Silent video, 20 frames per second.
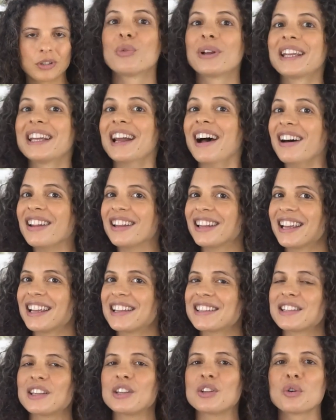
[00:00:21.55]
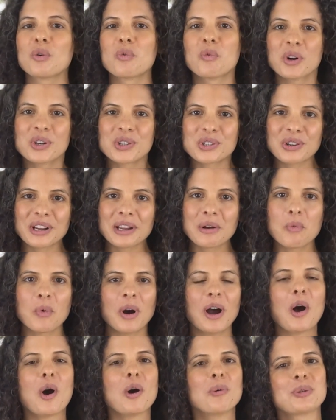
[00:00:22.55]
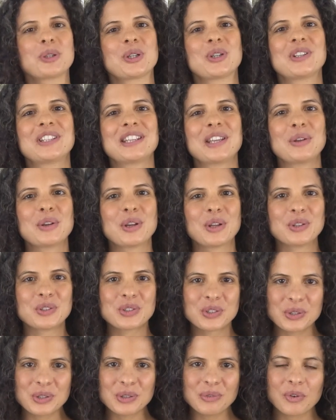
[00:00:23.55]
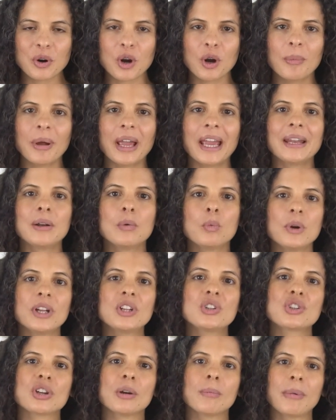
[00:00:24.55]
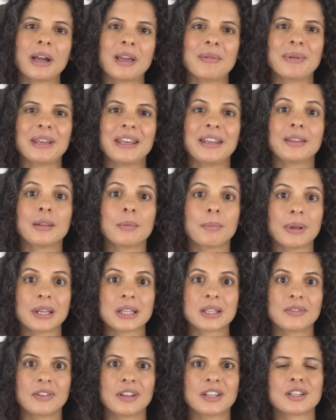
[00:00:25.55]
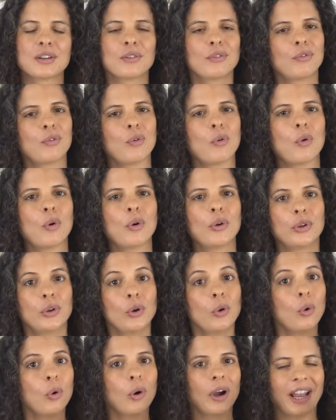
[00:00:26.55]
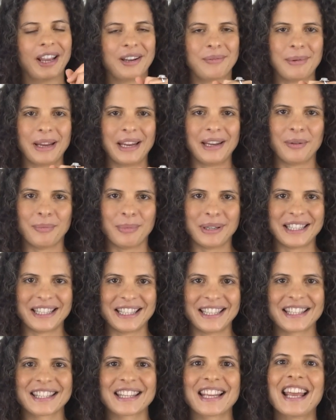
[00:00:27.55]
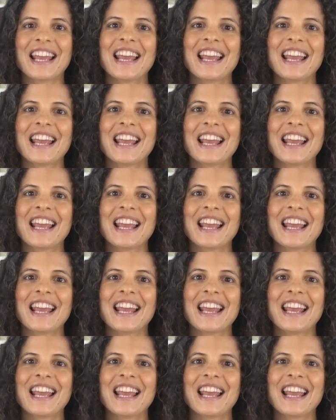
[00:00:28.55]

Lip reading: Regardless, you're wondering what options you can choose from and which might be the best fit for your handmade business.